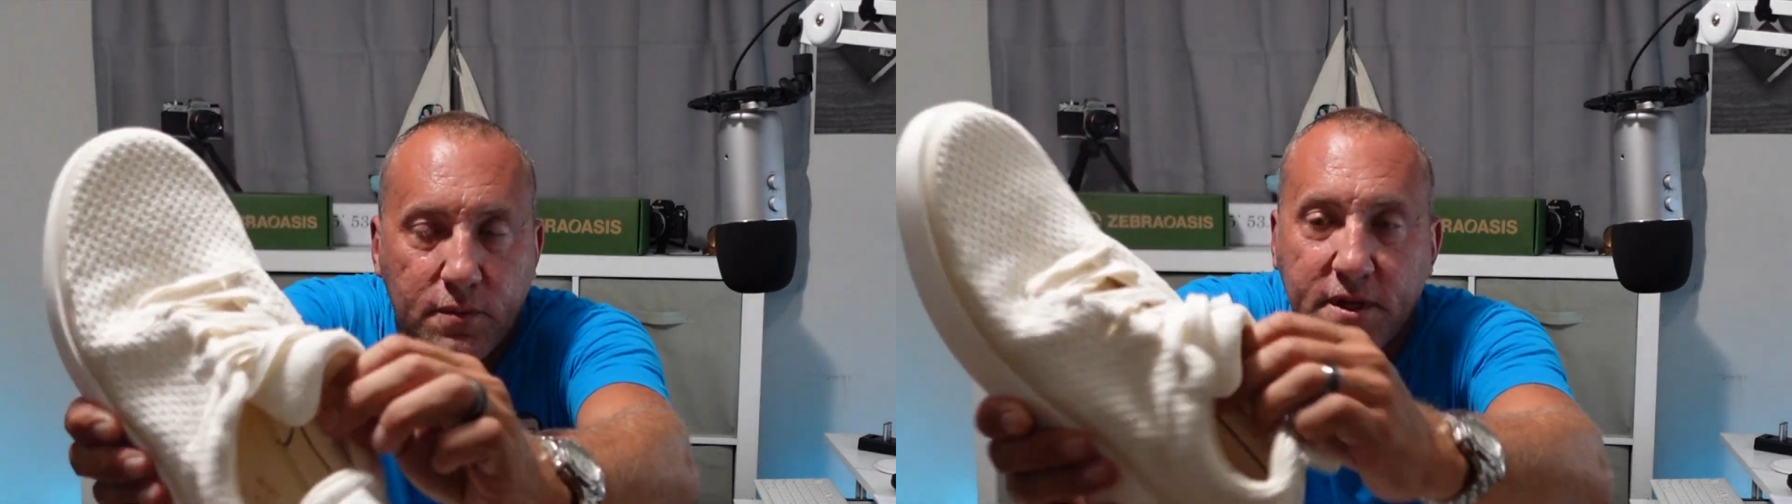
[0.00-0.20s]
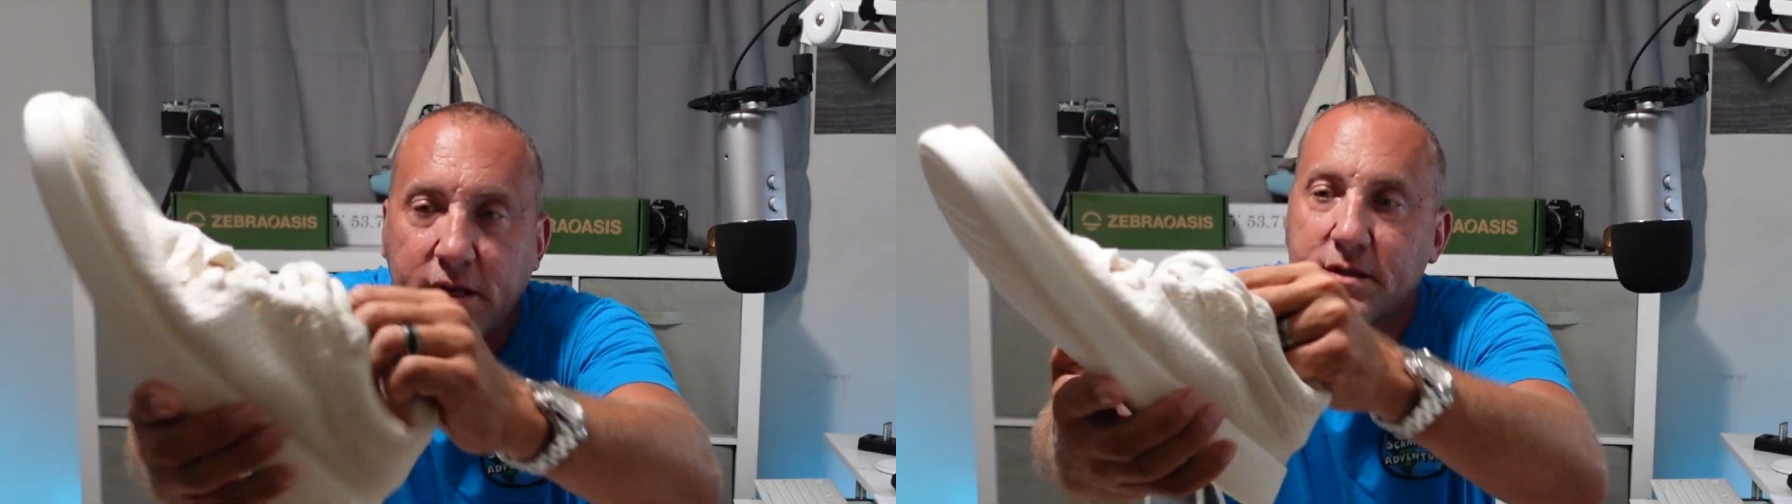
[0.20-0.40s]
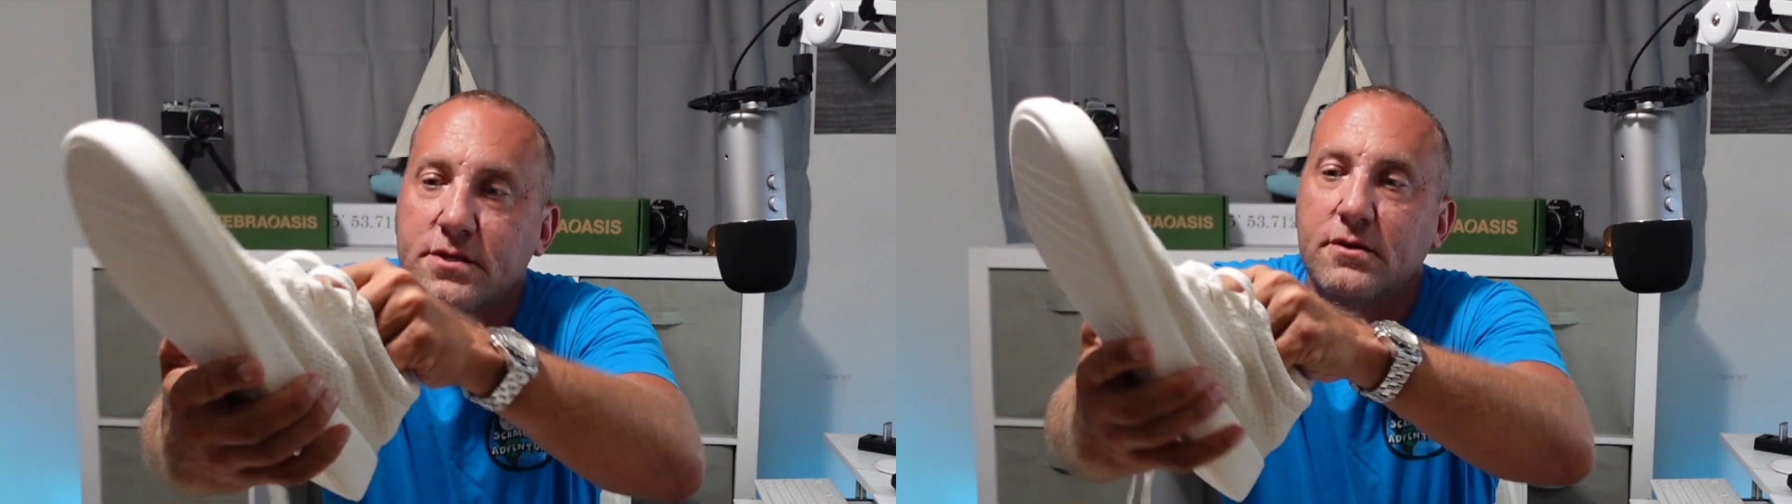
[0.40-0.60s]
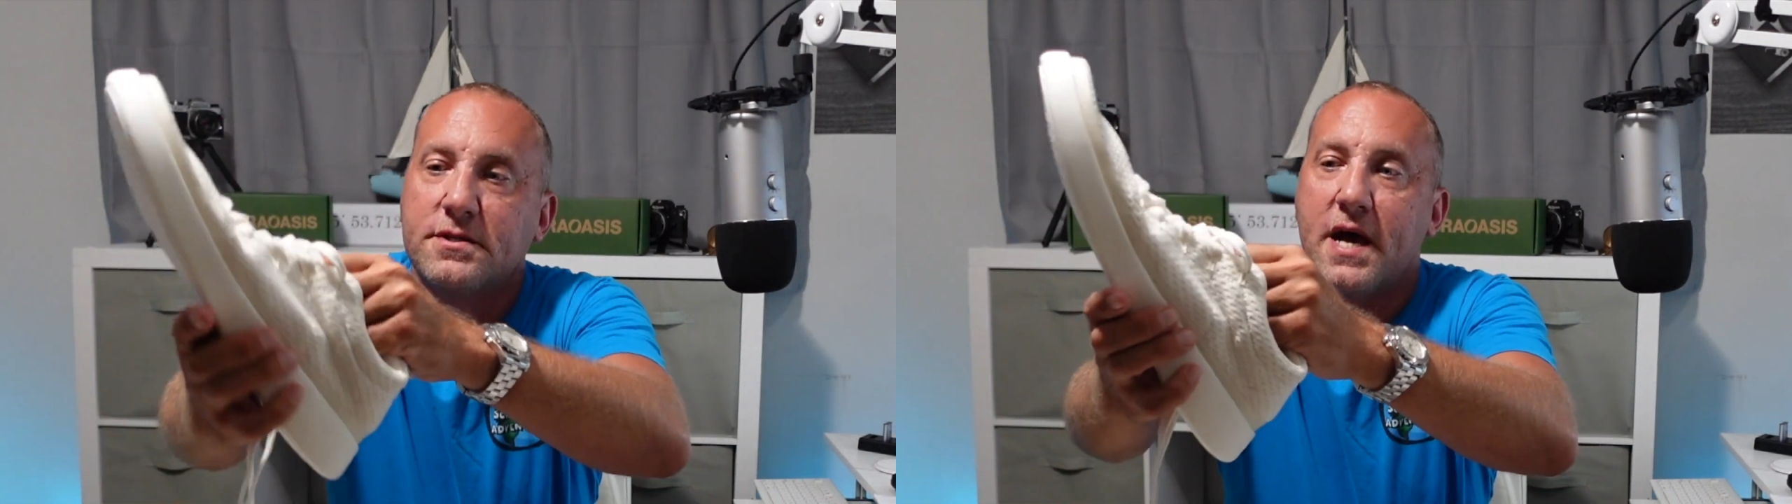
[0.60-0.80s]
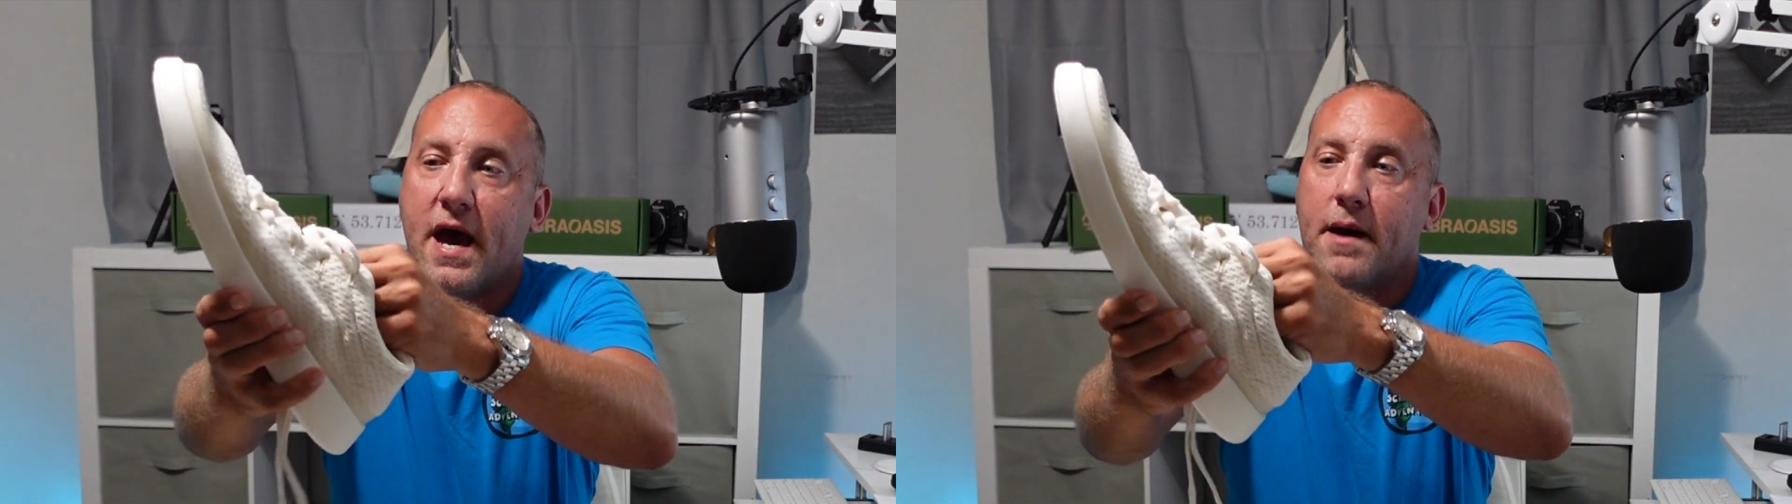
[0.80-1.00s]
take this little
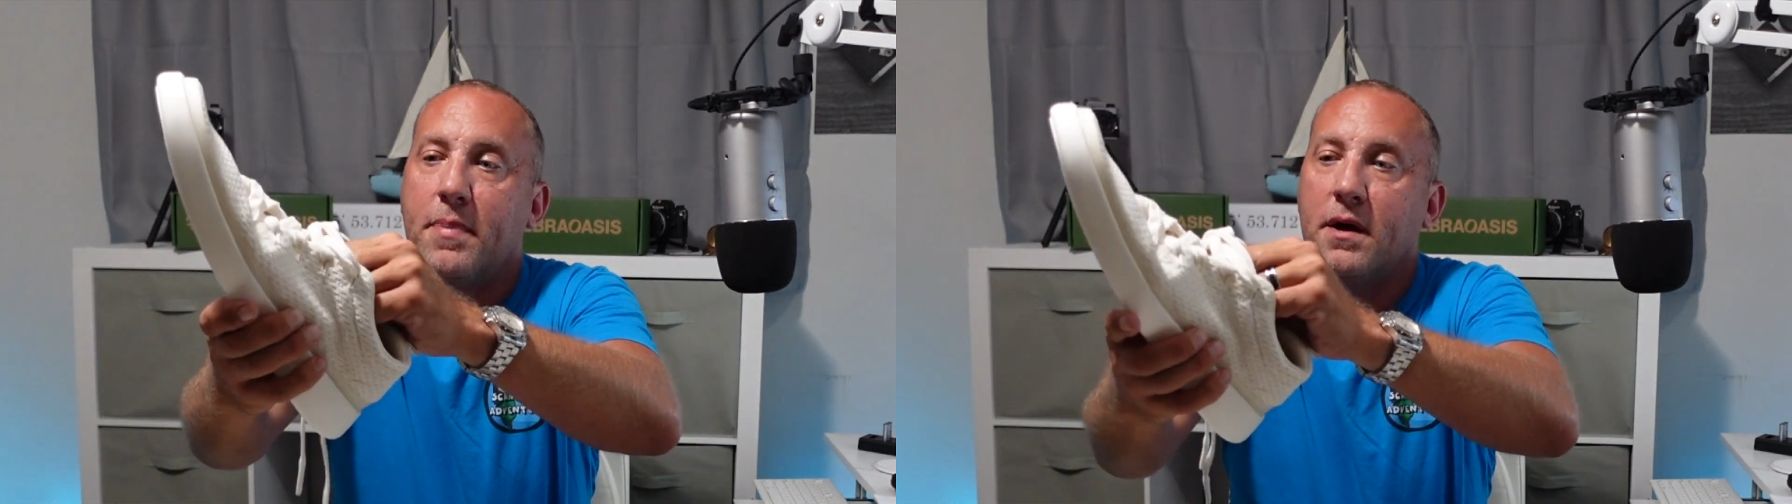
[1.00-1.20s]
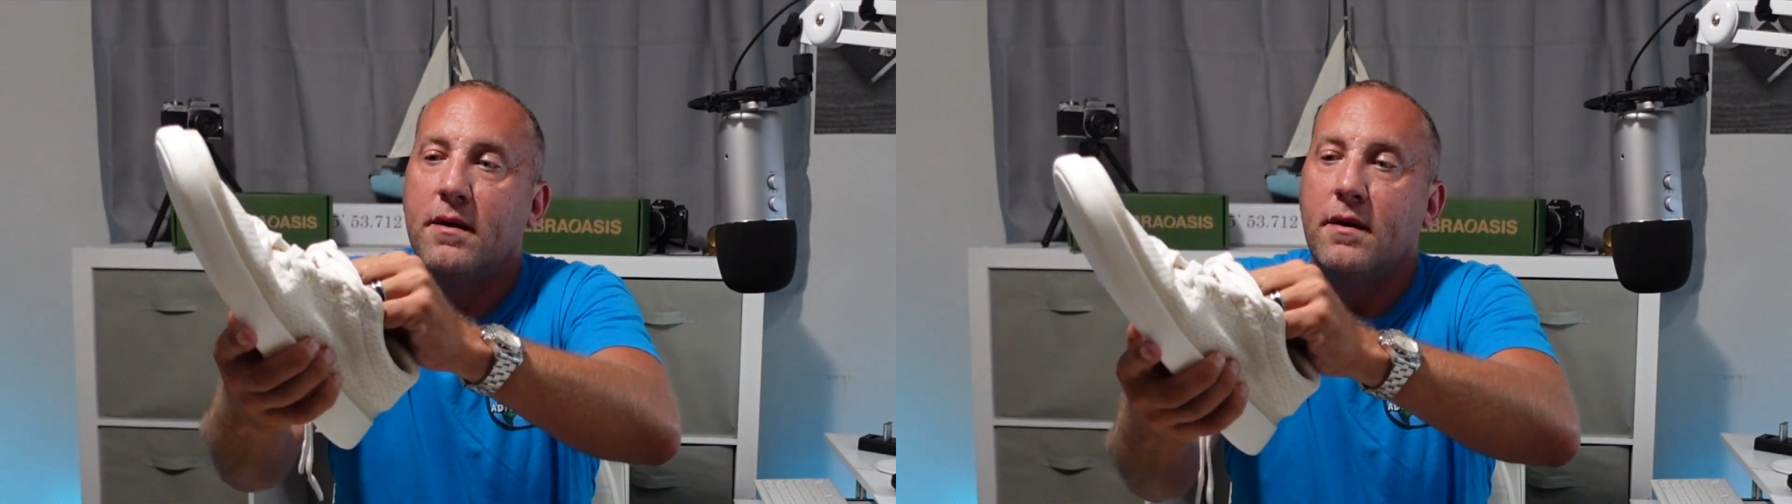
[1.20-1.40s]
tab,